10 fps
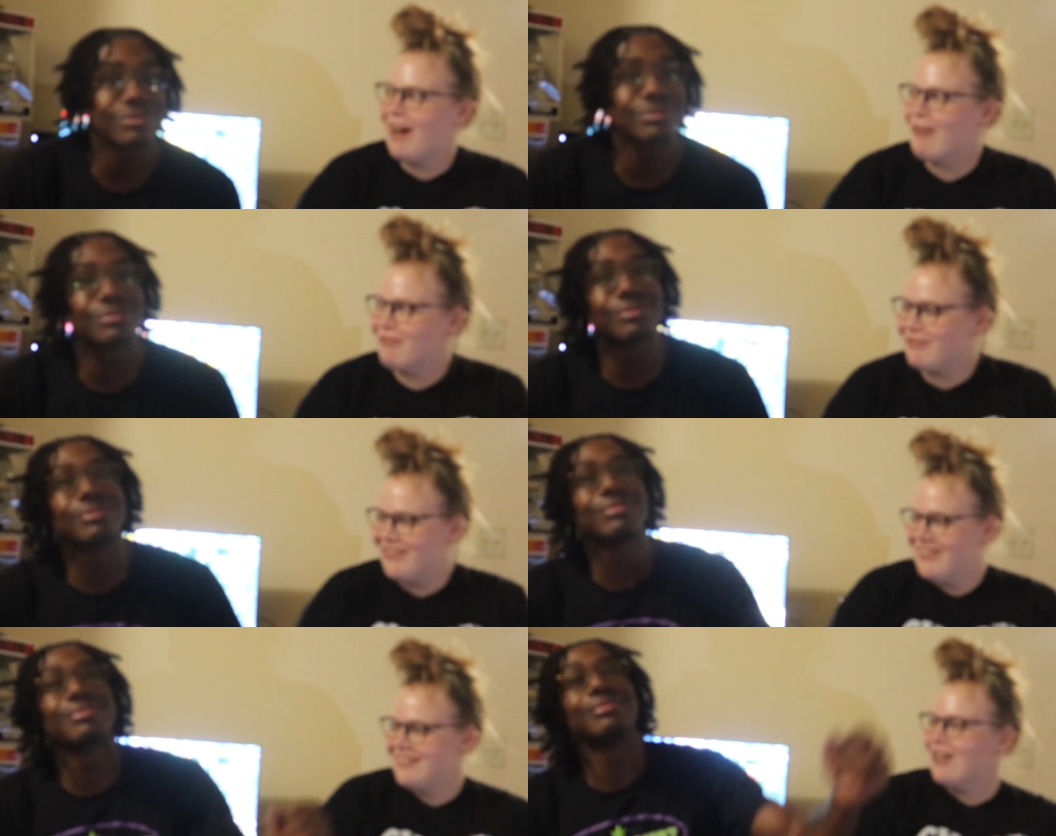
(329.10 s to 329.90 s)

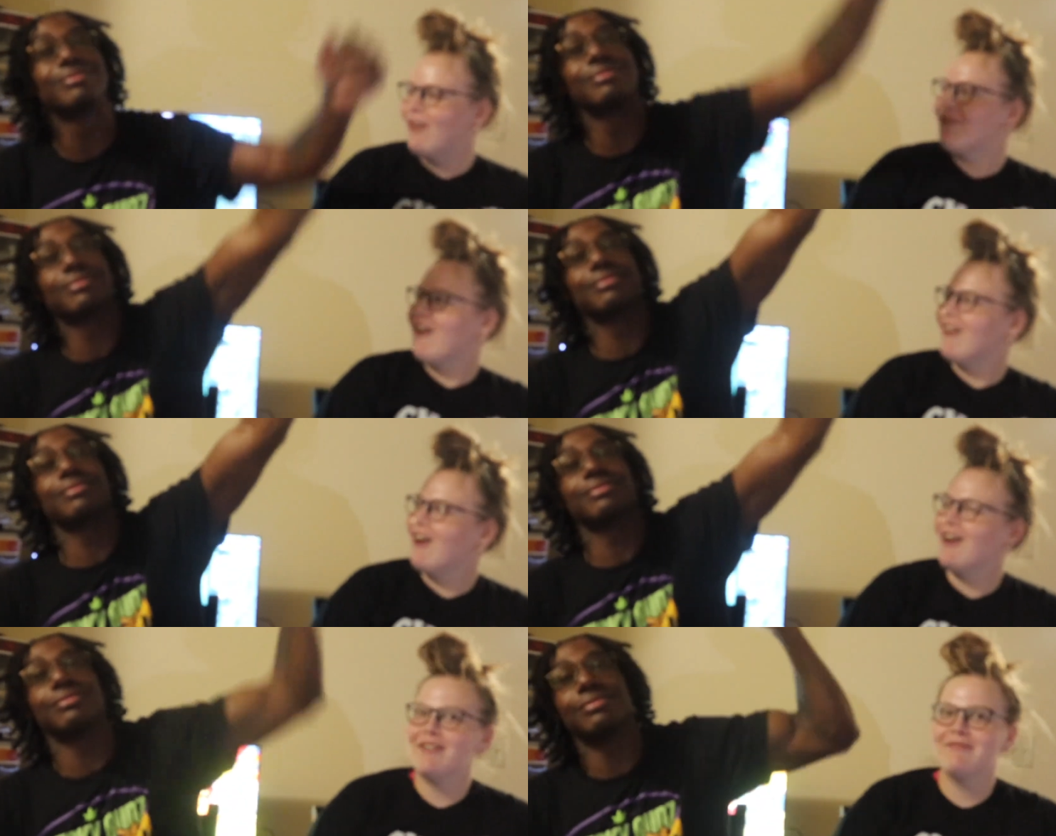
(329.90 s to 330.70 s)
Speaker 1: Powerful. No, wrong
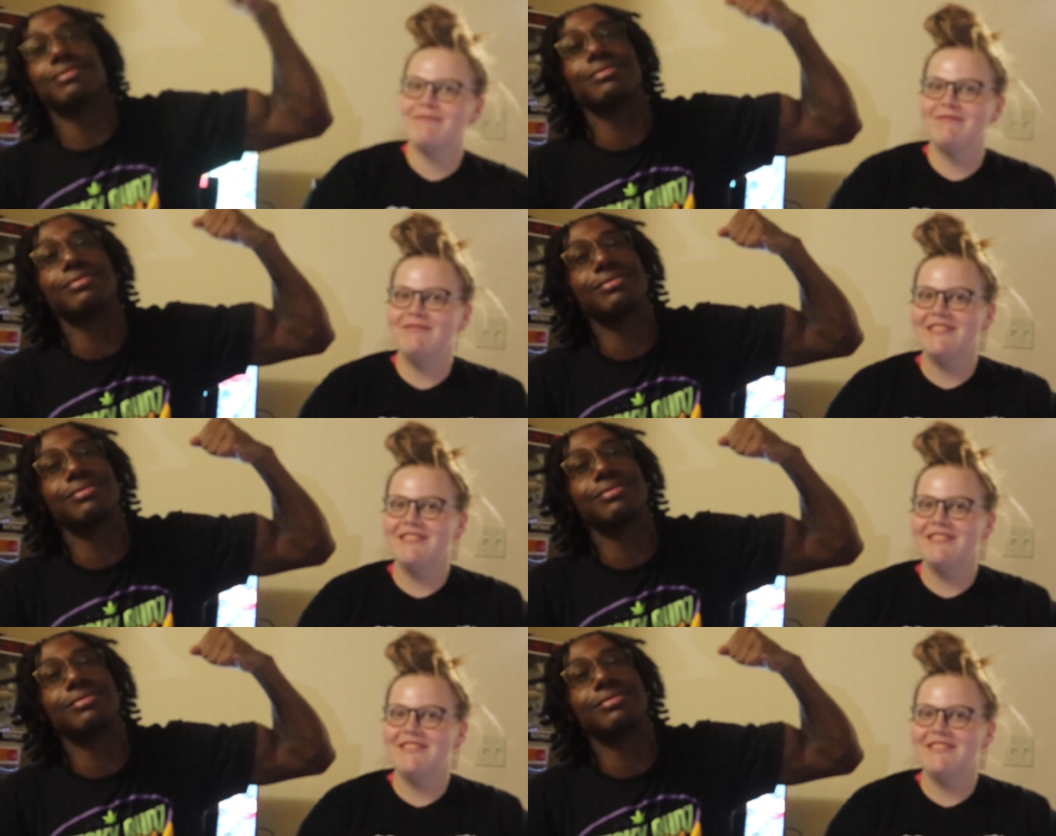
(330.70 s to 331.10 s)
arm.